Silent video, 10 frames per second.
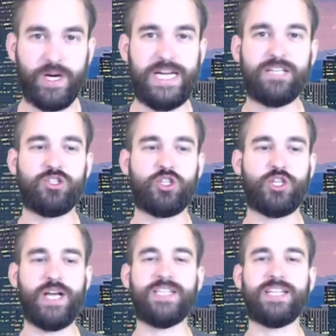where he is
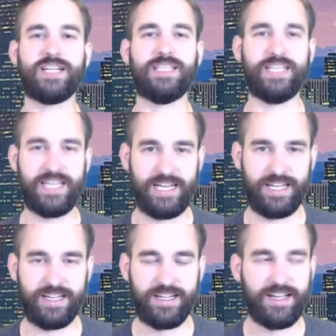chasing a
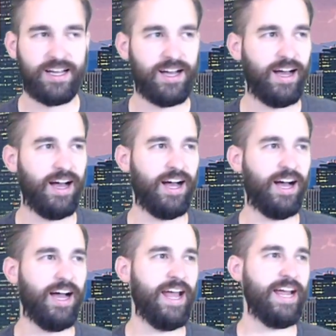lead
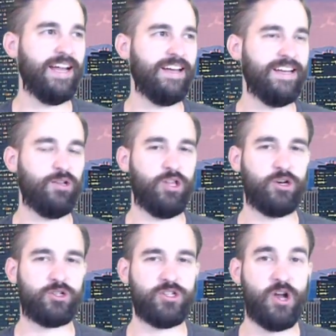and
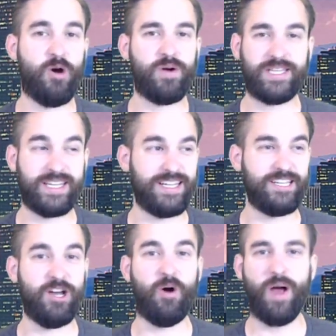he's
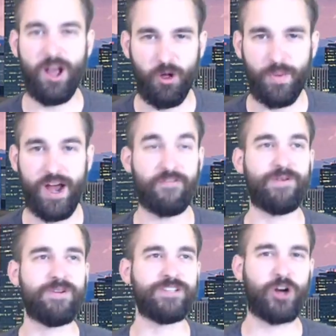getting no help.
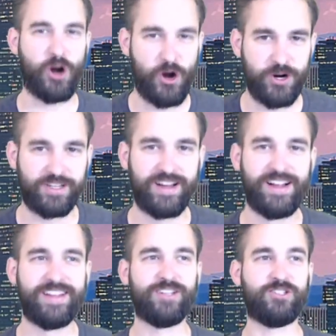Everyone's hurt.
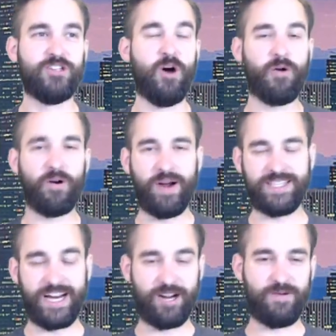There's no one around.
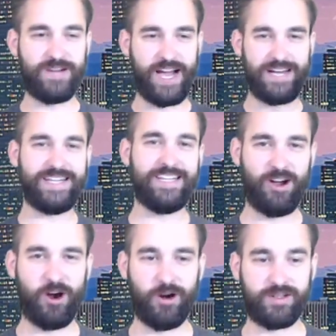He's got to go 90
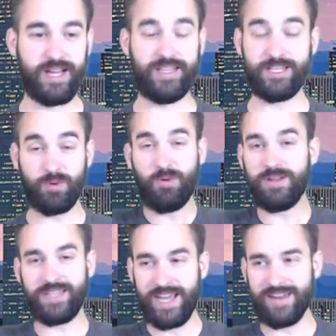yards, and that's what it
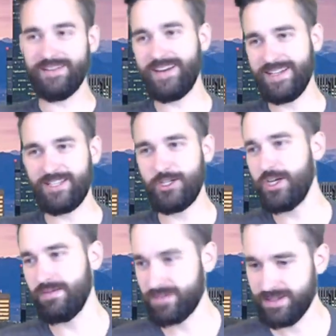was again against the
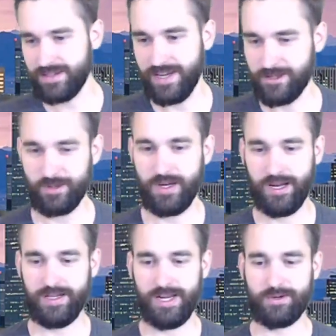Chiefs
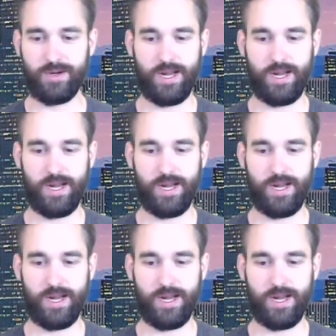yesterday.